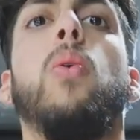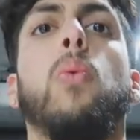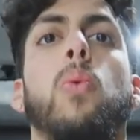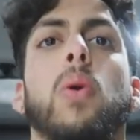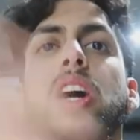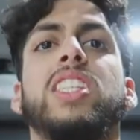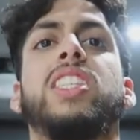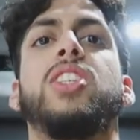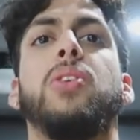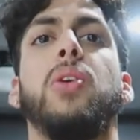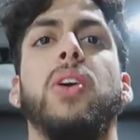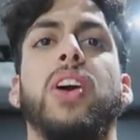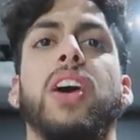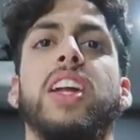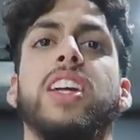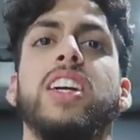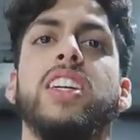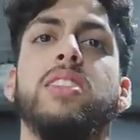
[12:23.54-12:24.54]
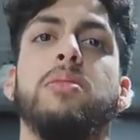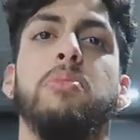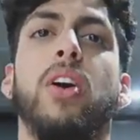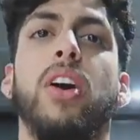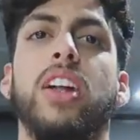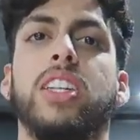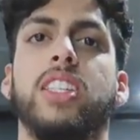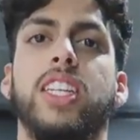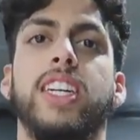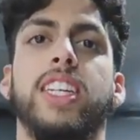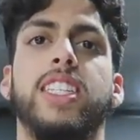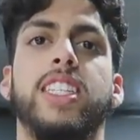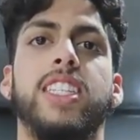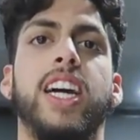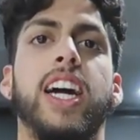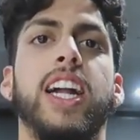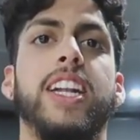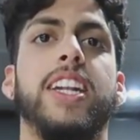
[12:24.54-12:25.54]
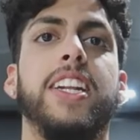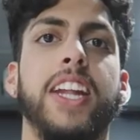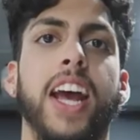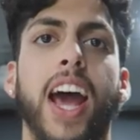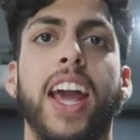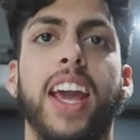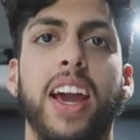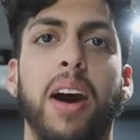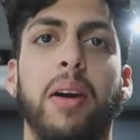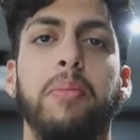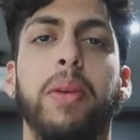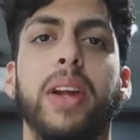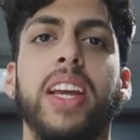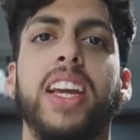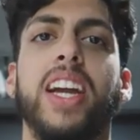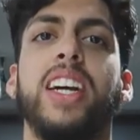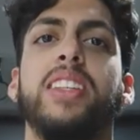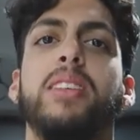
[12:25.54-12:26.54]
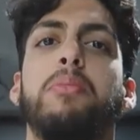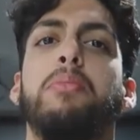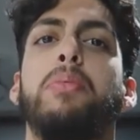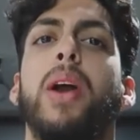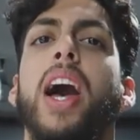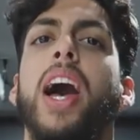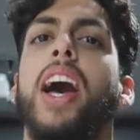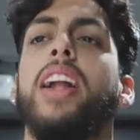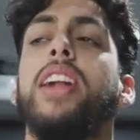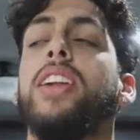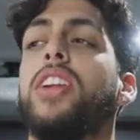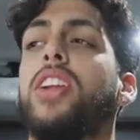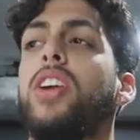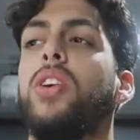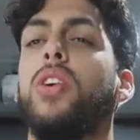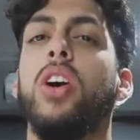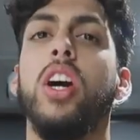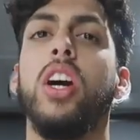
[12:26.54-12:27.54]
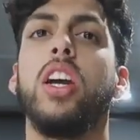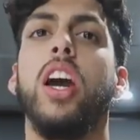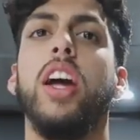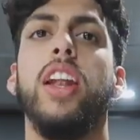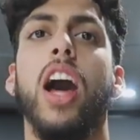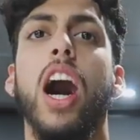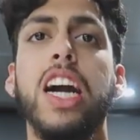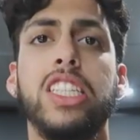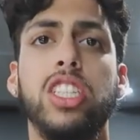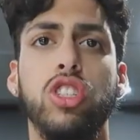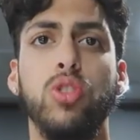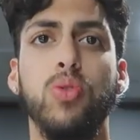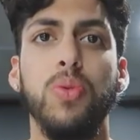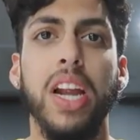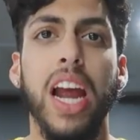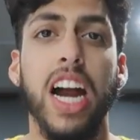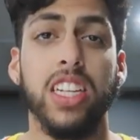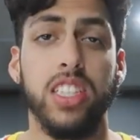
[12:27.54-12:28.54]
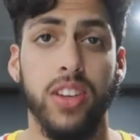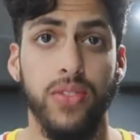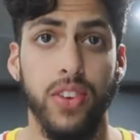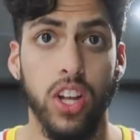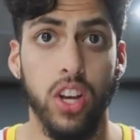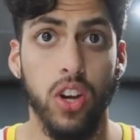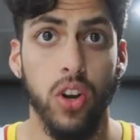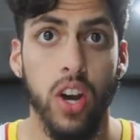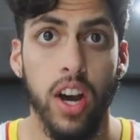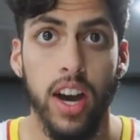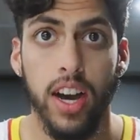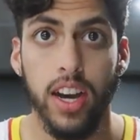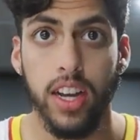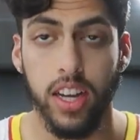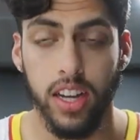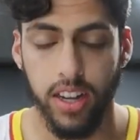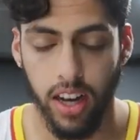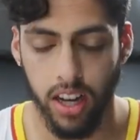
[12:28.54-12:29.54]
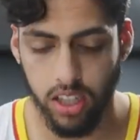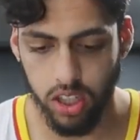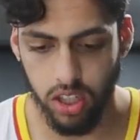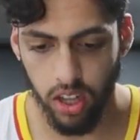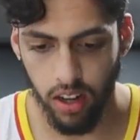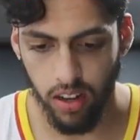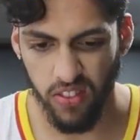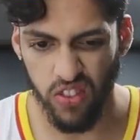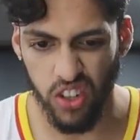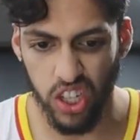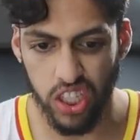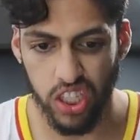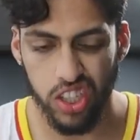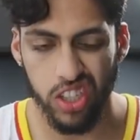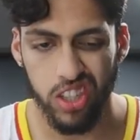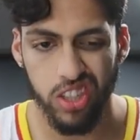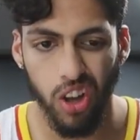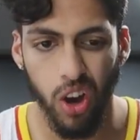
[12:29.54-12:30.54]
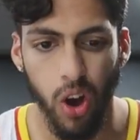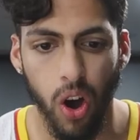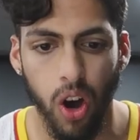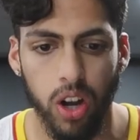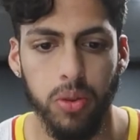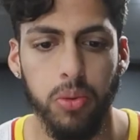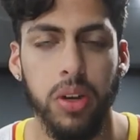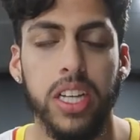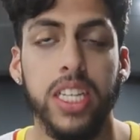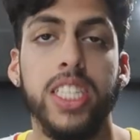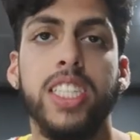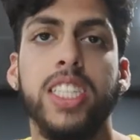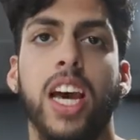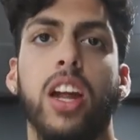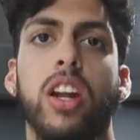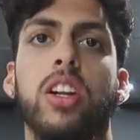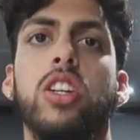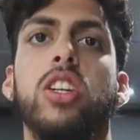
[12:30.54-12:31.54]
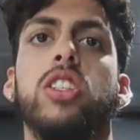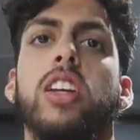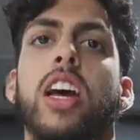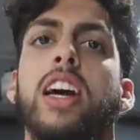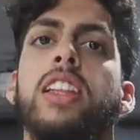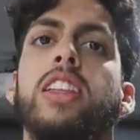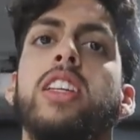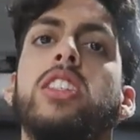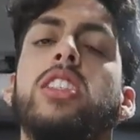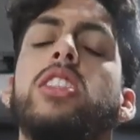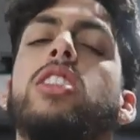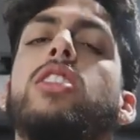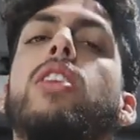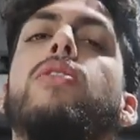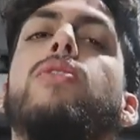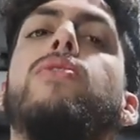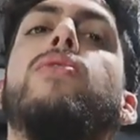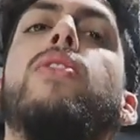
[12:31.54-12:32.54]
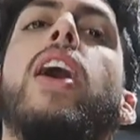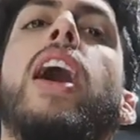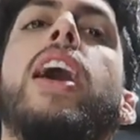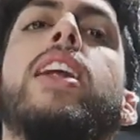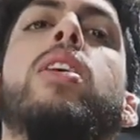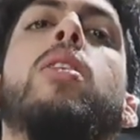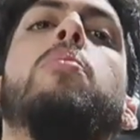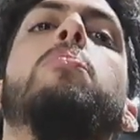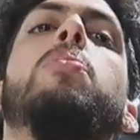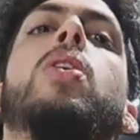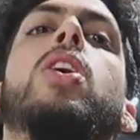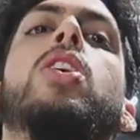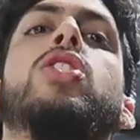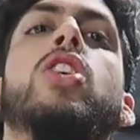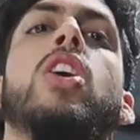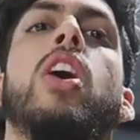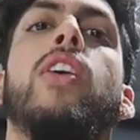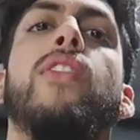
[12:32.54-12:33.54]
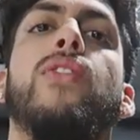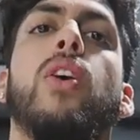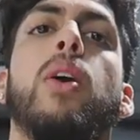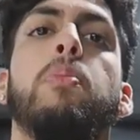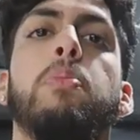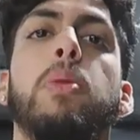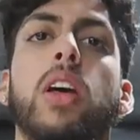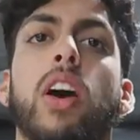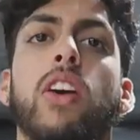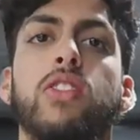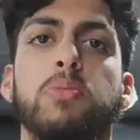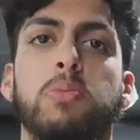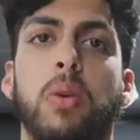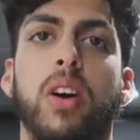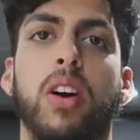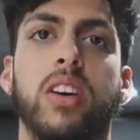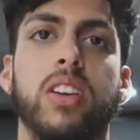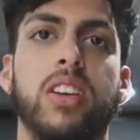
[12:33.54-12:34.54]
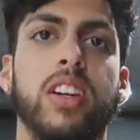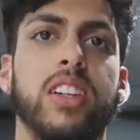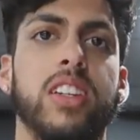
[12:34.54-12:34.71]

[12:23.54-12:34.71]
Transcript: What's going on you guys, I'm here. Today I'm bringing you guys a brand new Canucks reaction video. Canucks versus the Ottawa Senators and this is the final push for a playoff spot.